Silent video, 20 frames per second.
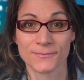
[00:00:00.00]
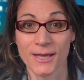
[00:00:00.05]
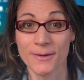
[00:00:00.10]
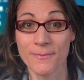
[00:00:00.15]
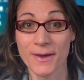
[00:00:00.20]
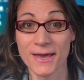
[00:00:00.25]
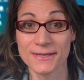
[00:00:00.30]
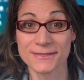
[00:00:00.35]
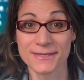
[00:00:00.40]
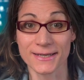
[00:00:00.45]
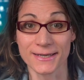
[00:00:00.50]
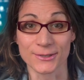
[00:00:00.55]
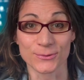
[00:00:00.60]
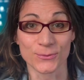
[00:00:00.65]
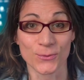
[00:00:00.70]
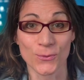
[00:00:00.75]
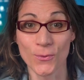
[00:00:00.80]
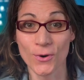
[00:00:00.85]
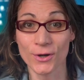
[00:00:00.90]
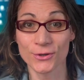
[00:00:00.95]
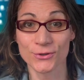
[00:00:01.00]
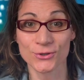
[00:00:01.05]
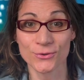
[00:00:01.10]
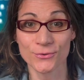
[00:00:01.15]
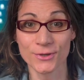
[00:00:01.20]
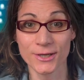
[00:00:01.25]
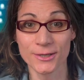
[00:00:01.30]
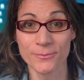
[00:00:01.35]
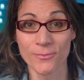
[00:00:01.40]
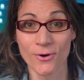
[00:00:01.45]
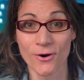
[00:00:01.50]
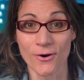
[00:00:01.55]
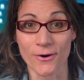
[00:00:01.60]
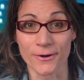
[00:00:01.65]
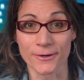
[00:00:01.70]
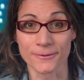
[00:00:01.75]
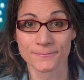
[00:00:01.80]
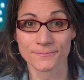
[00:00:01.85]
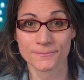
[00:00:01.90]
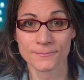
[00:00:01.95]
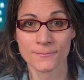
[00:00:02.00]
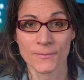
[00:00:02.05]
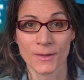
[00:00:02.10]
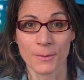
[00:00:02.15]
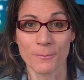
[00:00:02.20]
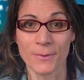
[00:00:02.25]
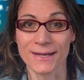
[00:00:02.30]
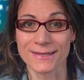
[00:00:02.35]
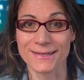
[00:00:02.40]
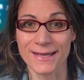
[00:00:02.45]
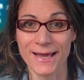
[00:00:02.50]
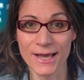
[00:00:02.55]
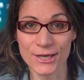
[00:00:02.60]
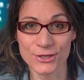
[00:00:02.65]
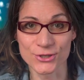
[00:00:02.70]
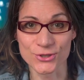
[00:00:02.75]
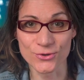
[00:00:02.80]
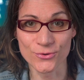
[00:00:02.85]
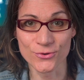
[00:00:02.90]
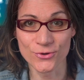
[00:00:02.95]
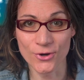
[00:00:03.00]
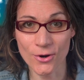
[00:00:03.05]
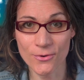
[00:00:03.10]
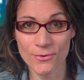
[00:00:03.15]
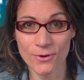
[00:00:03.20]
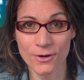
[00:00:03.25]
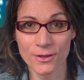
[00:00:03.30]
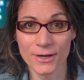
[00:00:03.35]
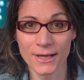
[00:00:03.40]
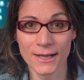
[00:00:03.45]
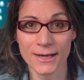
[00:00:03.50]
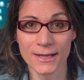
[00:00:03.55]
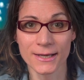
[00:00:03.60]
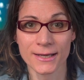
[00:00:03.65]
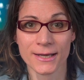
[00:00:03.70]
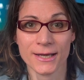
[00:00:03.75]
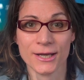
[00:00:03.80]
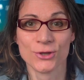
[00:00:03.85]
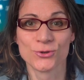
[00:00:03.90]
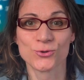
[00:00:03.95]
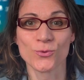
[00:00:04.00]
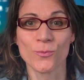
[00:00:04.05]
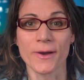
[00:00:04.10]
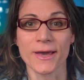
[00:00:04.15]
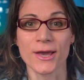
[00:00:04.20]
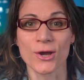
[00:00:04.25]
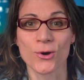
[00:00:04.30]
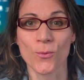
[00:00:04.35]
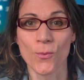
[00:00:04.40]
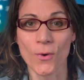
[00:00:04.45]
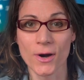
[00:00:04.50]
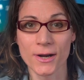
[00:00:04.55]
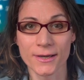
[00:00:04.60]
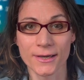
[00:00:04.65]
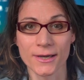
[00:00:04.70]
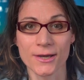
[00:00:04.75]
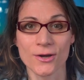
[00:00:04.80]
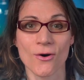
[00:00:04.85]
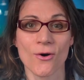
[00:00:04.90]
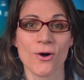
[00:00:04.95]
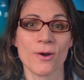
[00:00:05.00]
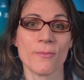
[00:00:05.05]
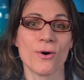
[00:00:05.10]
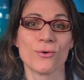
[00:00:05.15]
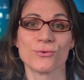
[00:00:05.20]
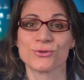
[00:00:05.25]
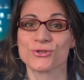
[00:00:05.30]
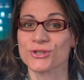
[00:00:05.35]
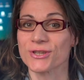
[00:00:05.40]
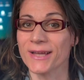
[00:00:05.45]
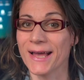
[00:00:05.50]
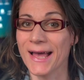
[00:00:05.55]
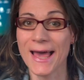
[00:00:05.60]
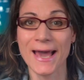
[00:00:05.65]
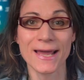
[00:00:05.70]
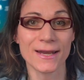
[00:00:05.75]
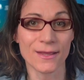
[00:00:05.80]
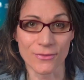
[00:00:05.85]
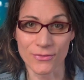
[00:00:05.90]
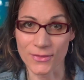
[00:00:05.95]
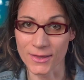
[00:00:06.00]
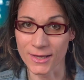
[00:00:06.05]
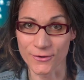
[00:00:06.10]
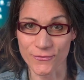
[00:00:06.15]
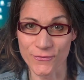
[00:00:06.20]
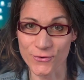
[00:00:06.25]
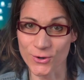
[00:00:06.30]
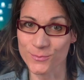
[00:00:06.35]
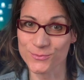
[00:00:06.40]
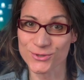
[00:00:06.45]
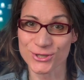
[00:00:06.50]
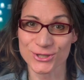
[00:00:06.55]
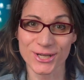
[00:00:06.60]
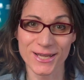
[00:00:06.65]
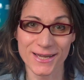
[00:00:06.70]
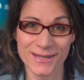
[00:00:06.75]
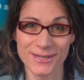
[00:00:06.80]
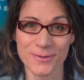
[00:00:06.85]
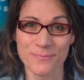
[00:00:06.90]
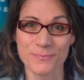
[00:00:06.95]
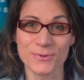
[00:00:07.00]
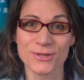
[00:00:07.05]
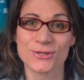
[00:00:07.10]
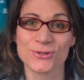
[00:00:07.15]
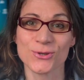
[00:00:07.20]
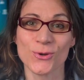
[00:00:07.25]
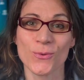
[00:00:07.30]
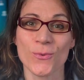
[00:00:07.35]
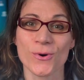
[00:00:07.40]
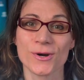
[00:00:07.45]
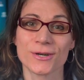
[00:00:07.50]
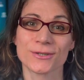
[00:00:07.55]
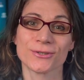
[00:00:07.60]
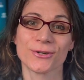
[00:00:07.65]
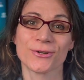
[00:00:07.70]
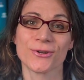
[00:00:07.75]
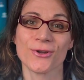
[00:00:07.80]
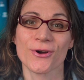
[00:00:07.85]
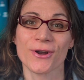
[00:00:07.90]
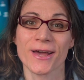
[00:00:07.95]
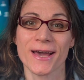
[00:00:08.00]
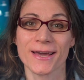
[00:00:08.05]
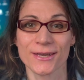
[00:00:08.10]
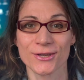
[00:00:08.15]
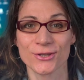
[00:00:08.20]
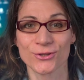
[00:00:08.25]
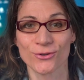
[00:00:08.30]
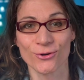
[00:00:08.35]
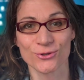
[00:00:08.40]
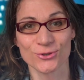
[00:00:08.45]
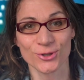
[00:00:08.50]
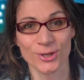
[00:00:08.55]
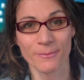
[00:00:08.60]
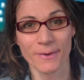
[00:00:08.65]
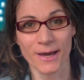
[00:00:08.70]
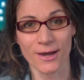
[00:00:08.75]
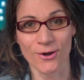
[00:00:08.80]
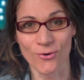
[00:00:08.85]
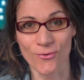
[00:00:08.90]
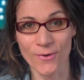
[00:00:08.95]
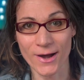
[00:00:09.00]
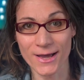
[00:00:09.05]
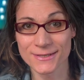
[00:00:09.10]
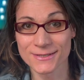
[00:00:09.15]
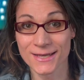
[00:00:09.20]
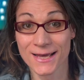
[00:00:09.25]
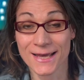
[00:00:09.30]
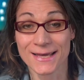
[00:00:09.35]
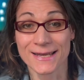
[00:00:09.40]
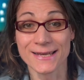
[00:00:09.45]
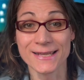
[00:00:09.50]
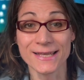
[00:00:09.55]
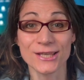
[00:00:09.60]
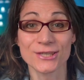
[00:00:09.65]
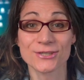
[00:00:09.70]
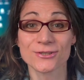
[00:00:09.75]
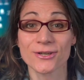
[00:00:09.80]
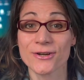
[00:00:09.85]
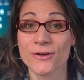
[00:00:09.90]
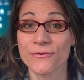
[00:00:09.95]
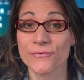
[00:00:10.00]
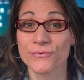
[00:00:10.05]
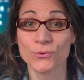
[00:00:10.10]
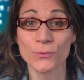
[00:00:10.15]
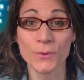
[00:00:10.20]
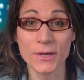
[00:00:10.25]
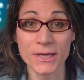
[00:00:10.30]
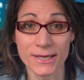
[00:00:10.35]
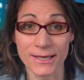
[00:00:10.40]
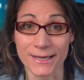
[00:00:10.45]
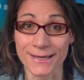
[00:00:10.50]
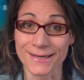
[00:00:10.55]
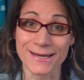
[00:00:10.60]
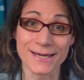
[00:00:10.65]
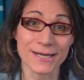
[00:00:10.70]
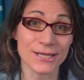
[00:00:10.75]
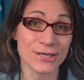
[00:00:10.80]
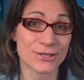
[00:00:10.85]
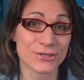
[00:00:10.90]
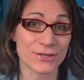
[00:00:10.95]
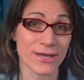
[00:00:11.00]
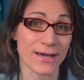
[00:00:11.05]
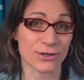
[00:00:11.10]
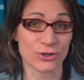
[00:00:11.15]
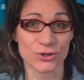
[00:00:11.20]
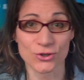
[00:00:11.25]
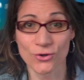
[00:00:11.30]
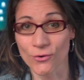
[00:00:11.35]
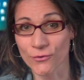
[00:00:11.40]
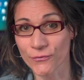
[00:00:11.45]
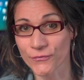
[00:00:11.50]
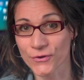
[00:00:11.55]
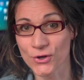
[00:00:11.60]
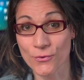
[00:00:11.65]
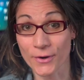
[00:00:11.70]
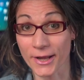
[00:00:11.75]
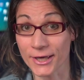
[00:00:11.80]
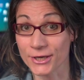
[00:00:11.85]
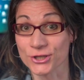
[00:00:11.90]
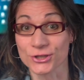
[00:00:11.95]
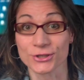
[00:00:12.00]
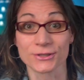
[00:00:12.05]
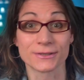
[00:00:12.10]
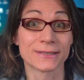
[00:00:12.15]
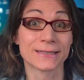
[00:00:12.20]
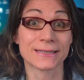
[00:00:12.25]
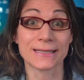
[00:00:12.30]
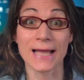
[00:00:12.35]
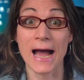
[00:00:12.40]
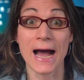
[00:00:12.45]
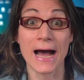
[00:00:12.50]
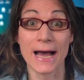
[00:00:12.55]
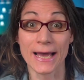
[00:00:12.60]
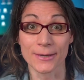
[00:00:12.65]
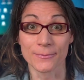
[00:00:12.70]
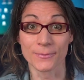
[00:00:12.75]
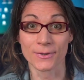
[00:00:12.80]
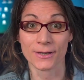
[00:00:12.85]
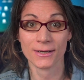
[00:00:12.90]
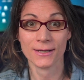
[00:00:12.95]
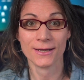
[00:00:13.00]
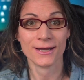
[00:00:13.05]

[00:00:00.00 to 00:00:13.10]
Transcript: Amazing! What you need more? But as you know already, to make working almost anything from strictly P C Word on your Hackintosh in macOS needs a lot of tweaking, research, configuration, time.